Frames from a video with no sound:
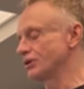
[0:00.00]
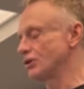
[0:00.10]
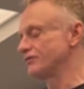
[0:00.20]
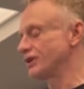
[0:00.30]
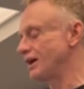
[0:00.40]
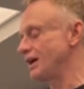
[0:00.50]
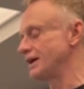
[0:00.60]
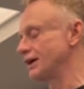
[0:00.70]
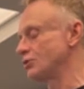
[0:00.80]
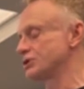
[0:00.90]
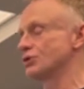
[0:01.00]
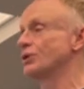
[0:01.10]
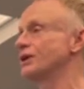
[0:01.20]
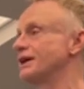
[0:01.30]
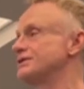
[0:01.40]
called Vakaya, which
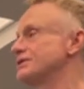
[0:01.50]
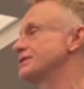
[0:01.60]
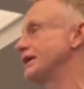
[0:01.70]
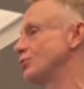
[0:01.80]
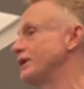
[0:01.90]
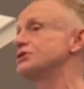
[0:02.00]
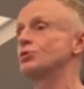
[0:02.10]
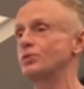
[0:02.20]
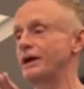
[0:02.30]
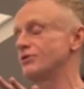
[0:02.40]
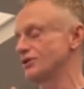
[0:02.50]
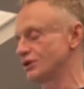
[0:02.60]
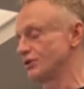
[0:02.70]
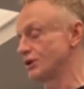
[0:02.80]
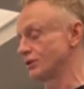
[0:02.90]
organizes getaways around the
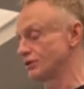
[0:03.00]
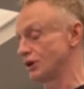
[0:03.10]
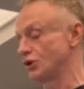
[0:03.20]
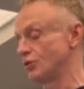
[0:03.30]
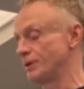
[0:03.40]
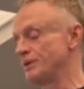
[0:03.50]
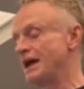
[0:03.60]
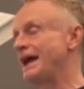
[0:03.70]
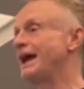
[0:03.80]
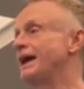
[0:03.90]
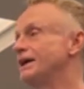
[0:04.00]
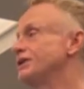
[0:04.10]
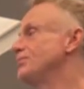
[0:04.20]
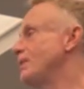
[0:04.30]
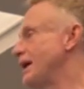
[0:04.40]
globe. And
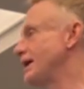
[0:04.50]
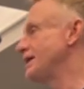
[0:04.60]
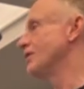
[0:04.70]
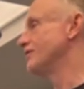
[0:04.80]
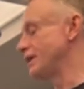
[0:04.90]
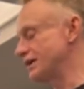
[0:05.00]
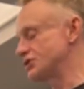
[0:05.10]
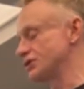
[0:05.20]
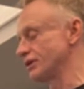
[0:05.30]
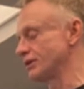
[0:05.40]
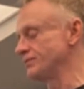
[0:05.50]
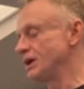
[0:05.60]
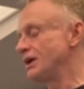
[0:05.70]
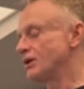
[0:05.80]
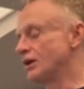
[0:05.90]
in May of next year,
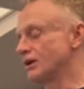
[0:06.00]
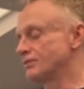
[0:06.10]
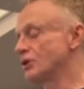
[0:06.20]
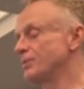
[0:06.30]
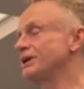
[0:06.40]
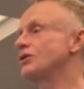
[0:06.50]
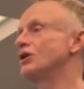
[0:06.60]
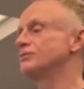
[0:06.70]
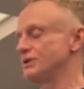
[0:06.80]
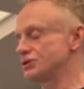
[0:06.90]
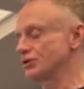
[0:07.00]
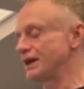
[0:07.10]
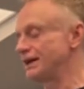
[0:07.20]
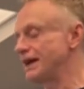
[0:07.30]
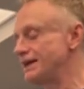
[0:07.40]
a company called Mr.
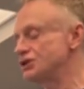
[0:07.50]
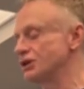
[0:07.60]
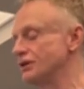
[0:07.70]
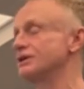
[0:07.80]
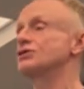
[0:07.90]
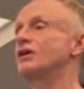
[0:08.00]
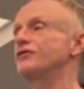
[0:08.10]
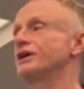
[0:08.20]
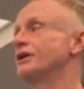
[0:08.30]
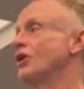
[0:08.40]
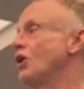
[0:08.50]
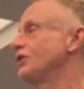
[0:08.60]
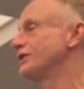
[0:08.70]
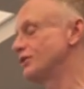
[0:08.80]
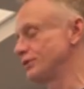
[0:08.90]
Gaycation is offering an
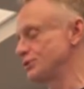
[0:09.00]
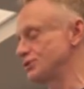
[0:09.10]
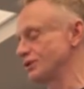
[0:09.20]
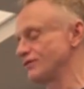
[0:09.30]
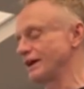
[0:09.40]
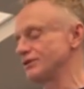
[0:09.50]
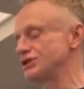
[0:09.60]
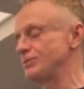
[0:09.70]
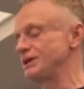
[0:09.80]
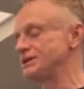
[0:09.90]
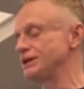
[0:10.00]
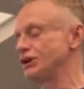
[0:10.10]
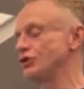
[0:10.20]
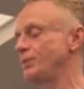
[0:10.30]
all-inclusive LGBTQ